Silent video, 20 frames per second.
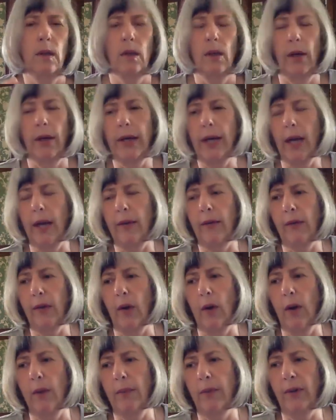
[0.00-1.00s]
Okay,
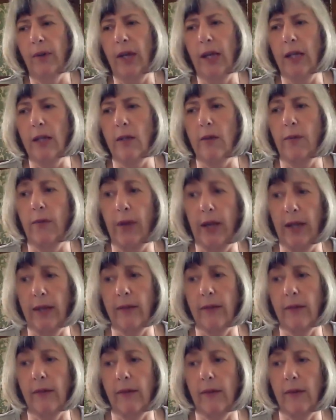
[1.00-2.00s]
so I'm seeing
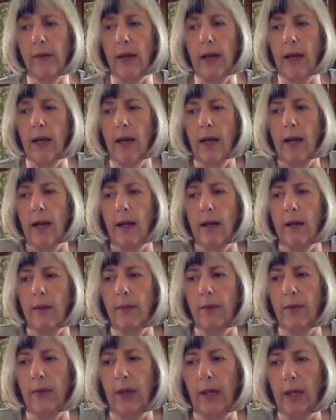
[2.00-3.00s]
defense and I'm
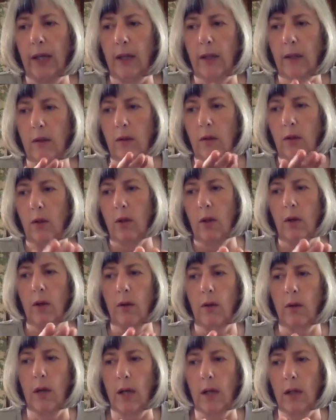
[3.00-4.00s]
seeing, you
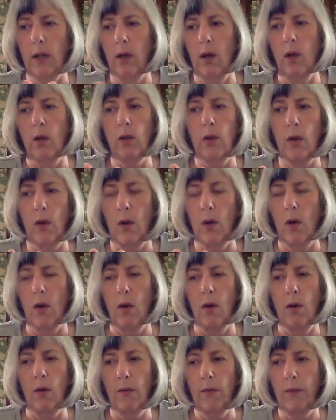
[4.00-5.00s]
know, a lot
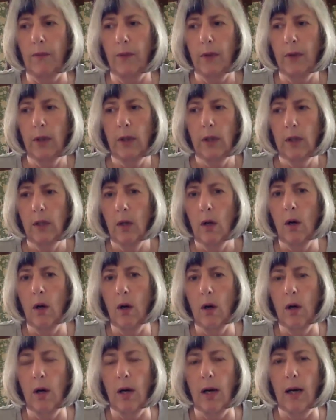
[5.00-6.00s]
of
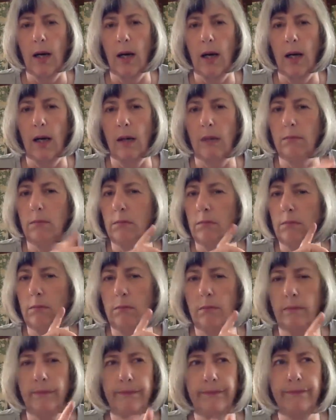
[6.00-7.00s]

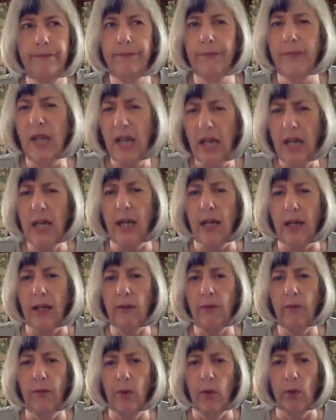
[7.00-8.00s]
um, need
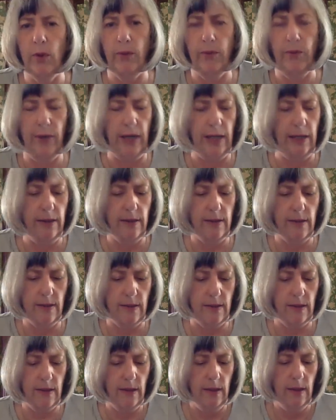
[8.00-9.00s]
for
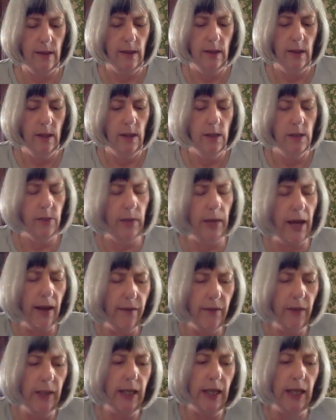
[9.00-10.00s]
defense. So we
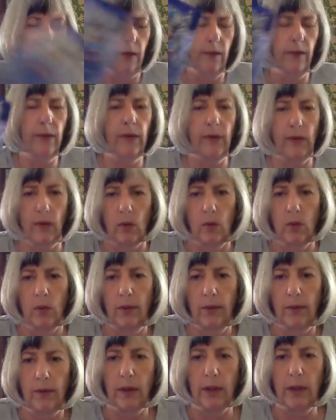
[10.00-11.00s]
have the King of
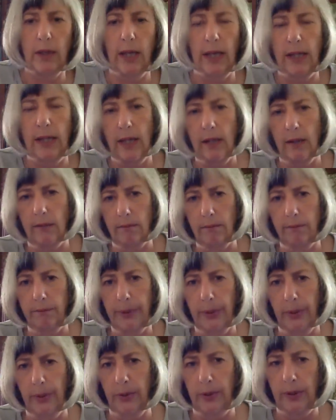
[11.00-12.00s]
Swords. Okay, now
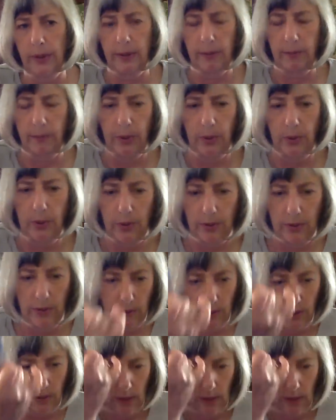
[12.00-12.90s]
Putin